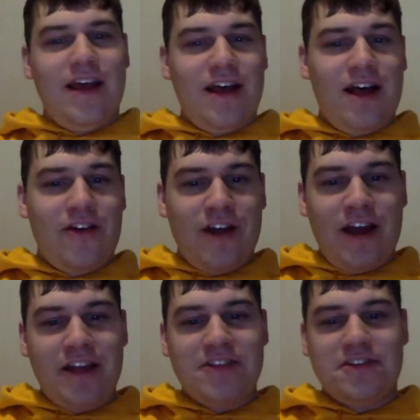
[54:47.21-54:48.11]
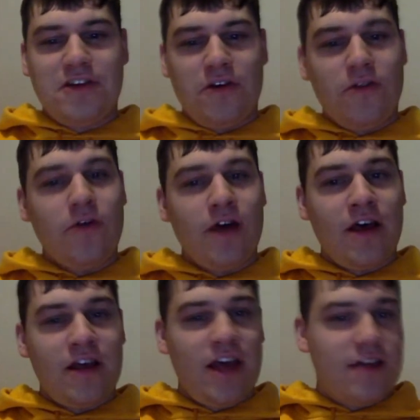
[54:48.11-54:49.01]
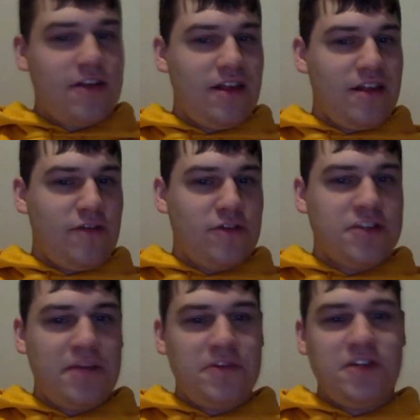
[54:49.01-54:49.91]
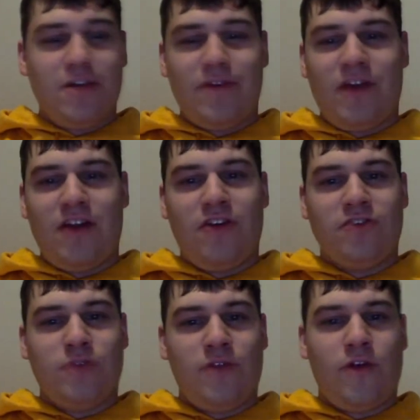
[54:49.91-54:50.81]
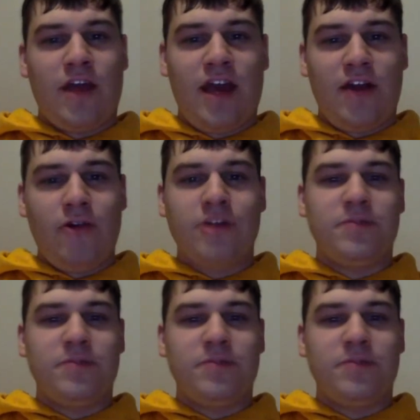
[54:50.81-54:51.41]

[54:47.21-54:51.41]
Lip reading: All right, so yeah, I think it's the first time this year we've gotten to all 24 categories.